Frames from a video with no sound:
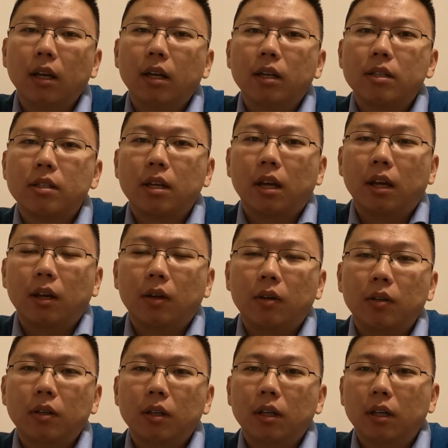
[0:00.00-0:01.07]
So
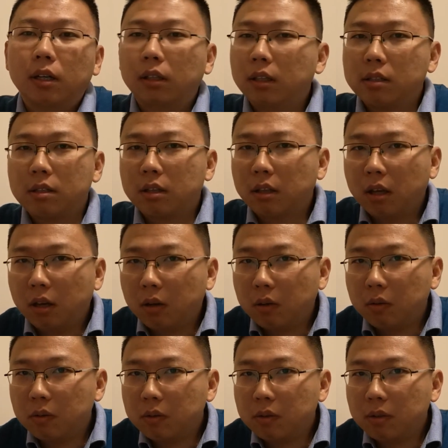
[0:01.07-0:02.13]
there's
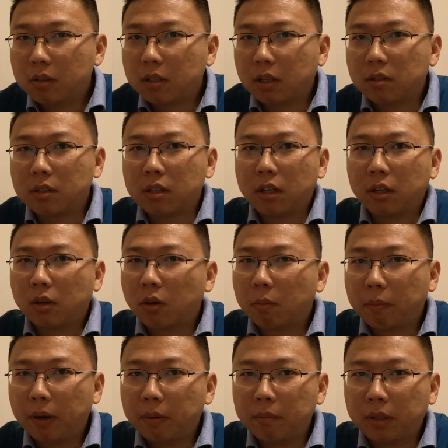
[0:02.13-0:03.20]
no such thing called
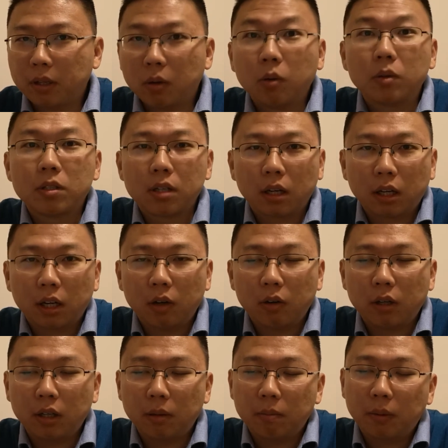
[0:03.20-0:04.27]
permanent or
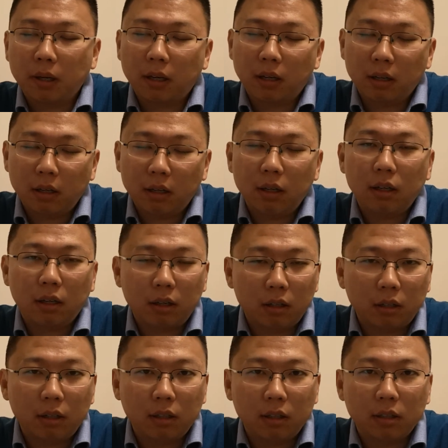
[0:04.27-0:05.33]
security. But
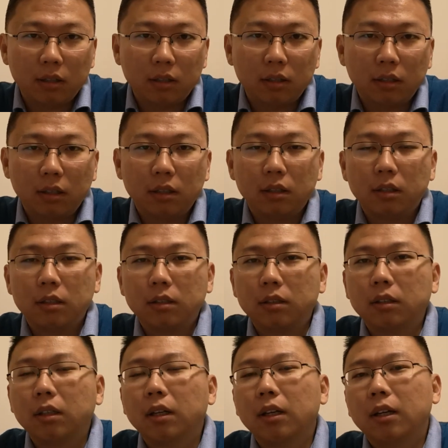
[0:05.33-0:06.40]

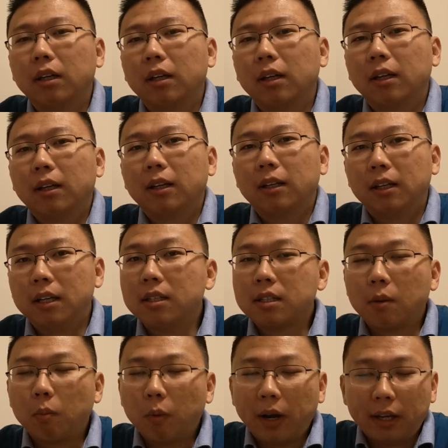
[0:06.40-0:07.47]
in
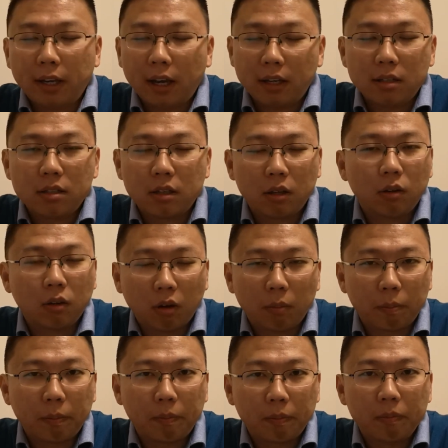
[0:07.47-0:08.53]
some way, yeah, it's still
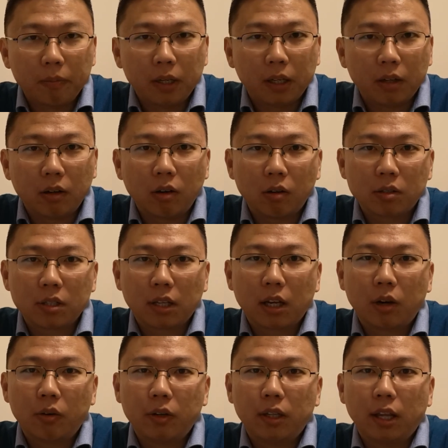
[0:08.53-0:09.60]
lot
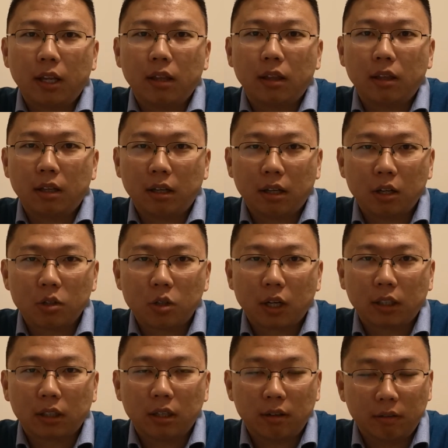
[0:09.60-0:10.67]
security than the
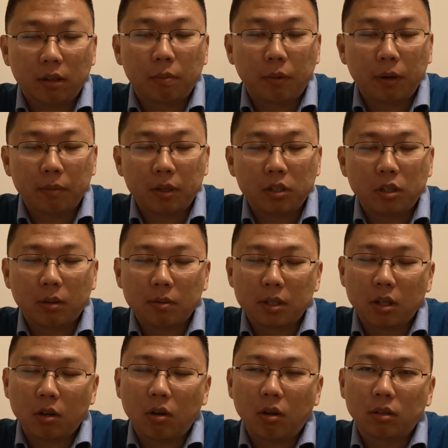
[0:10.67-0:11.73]
contractor. The permanent job
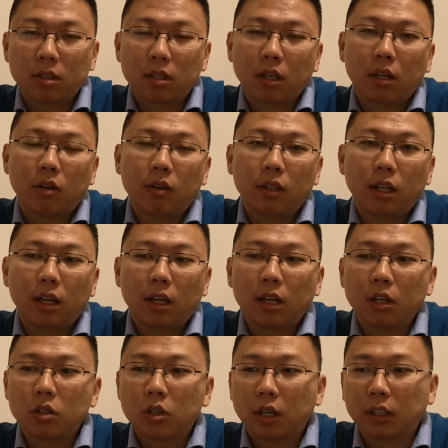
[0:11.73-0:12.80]
still lot security than the
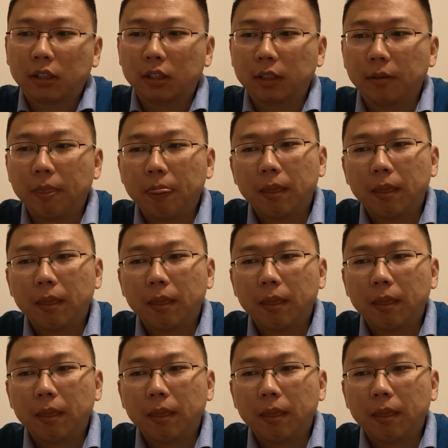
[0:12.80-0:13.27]
contractor.